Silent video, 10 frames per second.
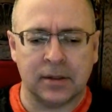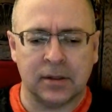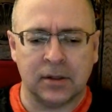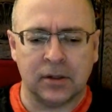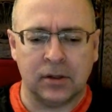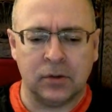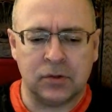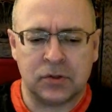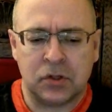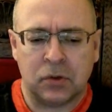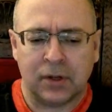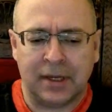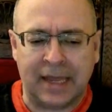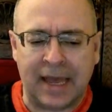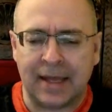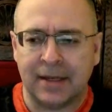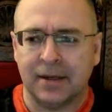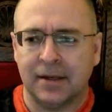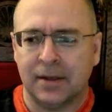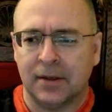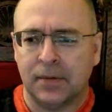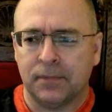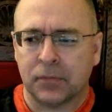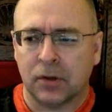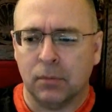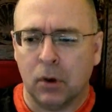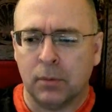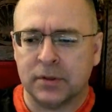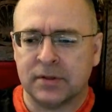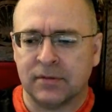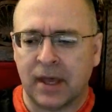You just don't get moments of that